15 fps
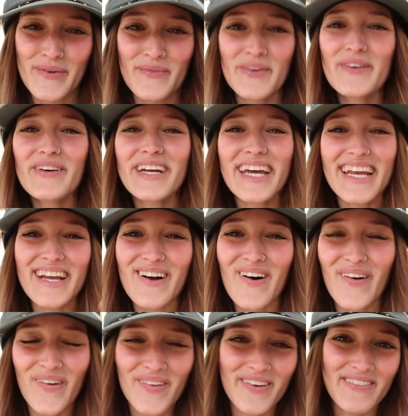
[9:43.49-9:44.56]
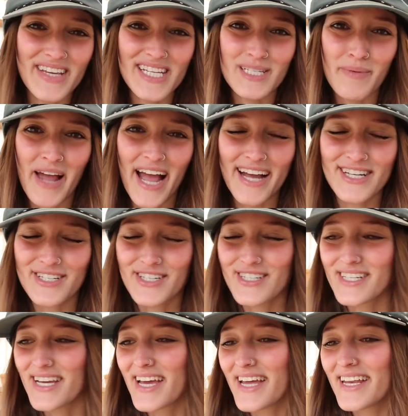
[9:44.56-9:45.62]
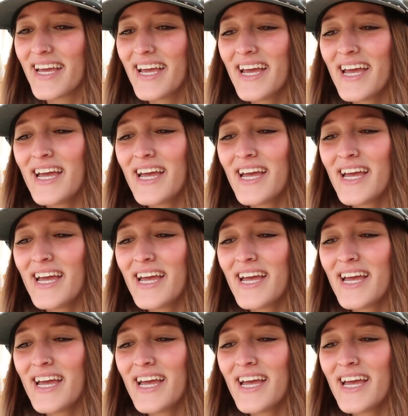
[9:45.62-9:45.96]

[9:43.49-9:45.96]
When we were getting all of these packages in,